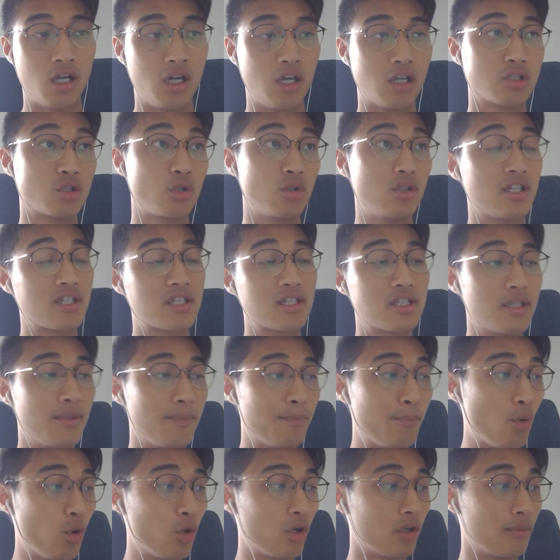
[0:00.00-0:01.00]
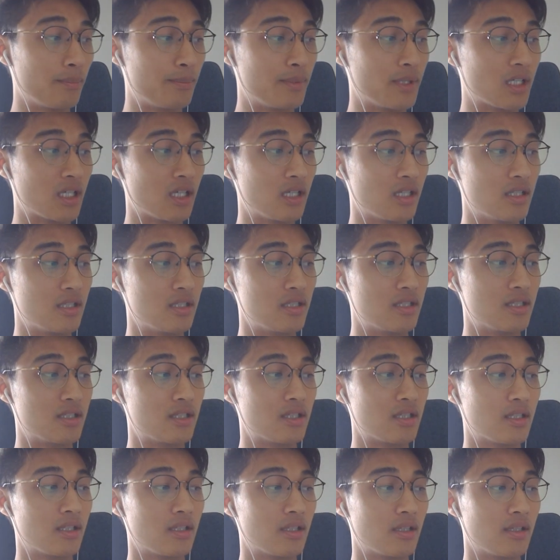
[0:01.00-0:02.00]
So this is important
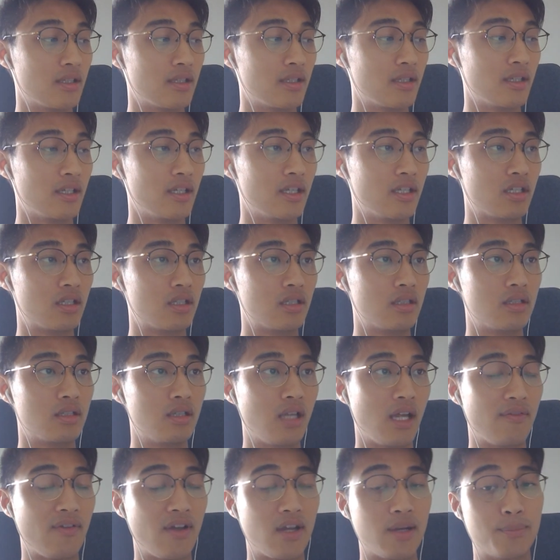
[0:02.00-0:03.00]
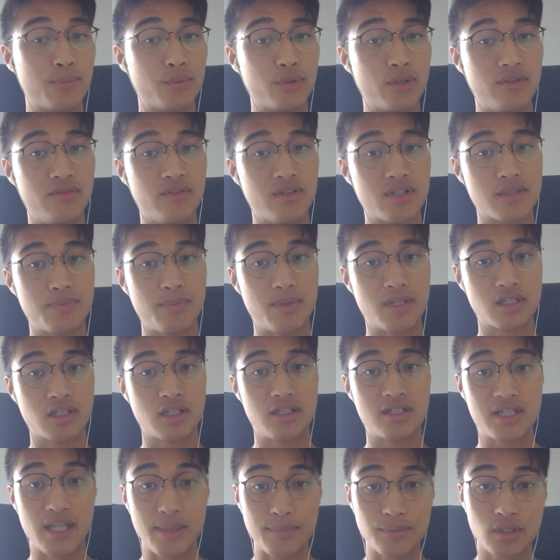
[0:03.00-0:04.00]
because I've had a previous
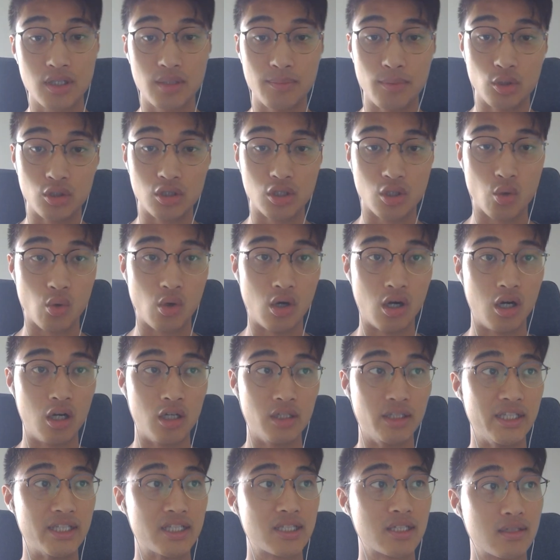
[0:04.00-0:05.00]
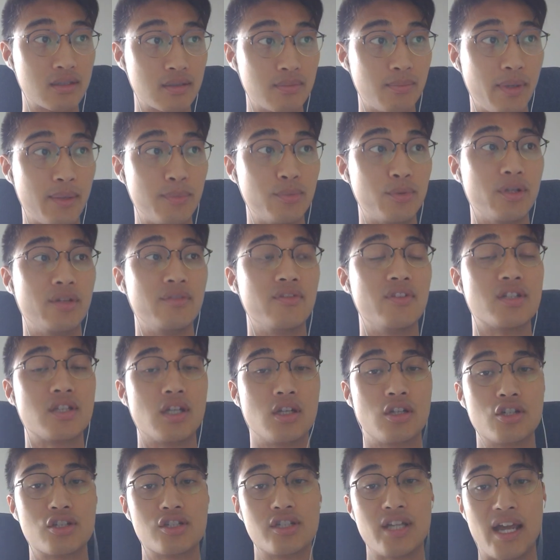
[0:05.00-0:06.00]
misconception about the quad, at least my previous
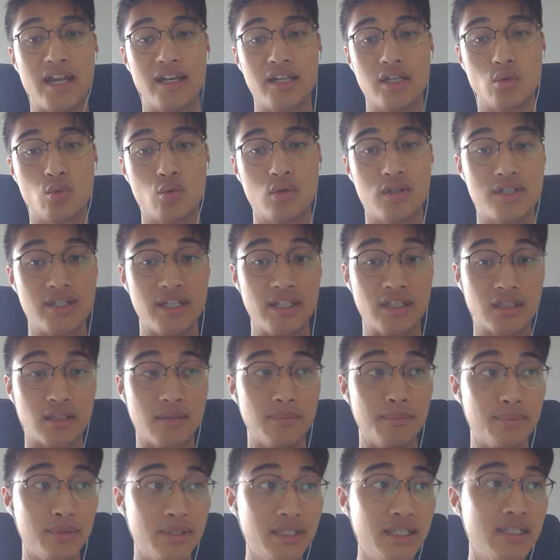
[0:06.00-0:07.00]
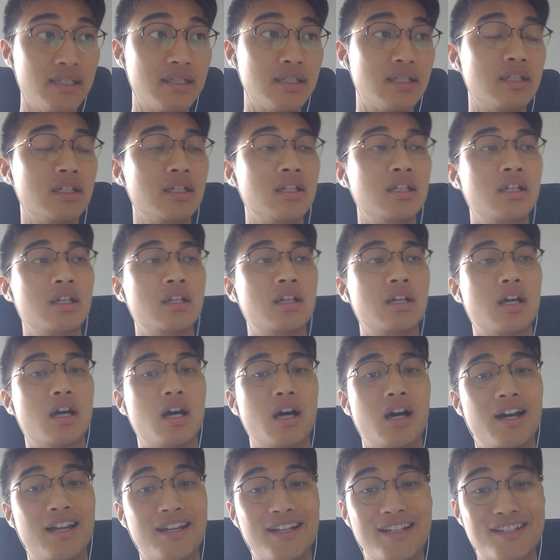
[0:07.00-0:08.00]
understanding was incomplete,
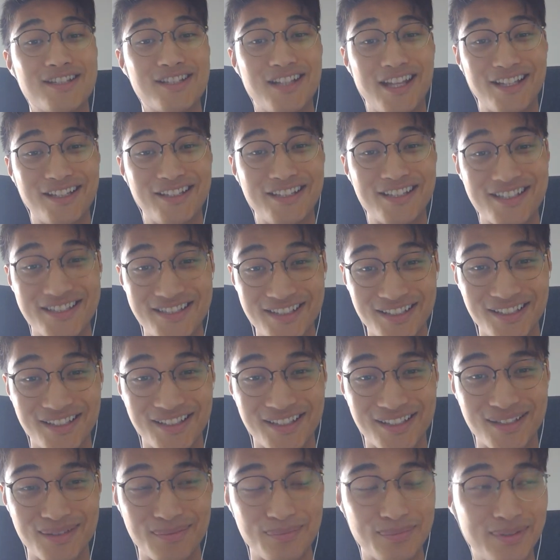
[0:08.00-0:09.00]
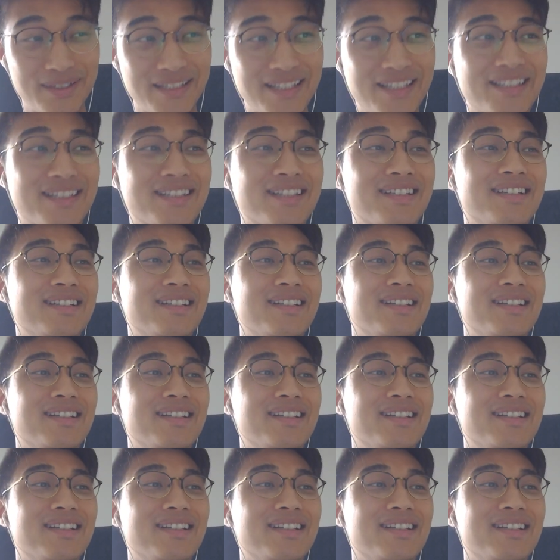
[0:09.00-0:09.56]
and is likely still incomplete.